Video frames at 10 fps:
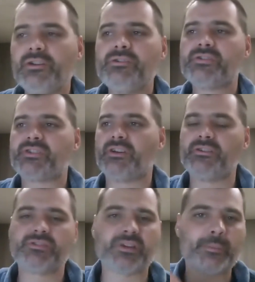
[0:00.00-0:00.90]
who
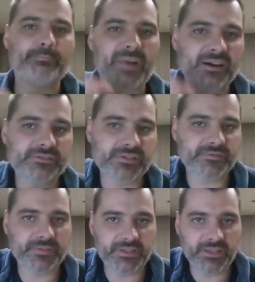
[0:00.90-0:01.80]
sows
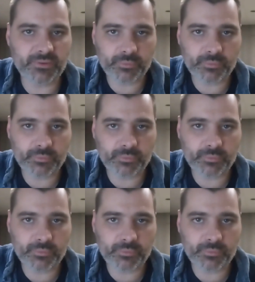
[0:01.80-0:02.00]
bountifully